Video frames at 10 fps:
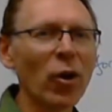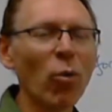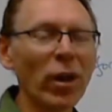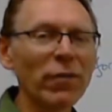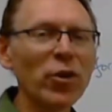
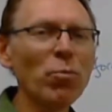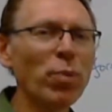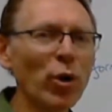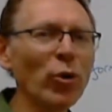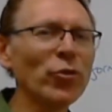Well, if you
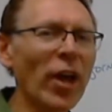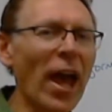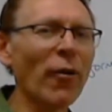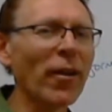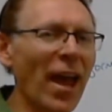pull
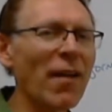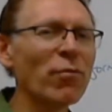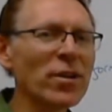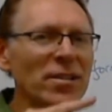down on every